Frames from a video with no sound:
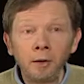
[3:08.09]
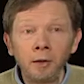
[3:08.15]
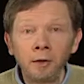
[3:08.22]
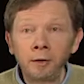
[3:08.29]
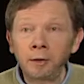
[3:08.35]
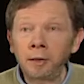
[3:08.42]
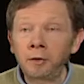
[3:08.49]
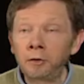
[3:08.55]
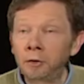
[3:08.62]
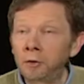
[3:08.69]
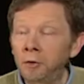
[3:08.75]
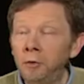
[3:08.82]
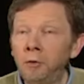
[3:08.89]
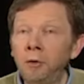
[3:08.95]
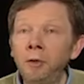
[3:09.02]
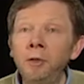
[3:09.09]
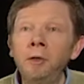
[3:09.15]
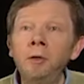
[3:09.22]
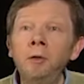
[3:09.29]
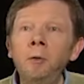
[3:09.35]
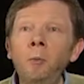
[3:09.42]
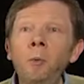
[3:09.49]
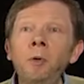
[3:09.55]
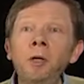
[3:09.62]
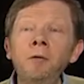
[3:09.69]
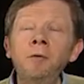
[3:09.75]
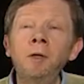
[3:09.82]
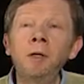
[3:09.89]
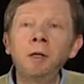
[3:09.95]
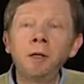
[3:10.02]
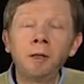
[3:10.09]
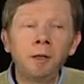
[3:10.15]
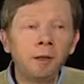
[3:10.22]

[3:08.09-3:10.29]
it gets stolen, or whatever.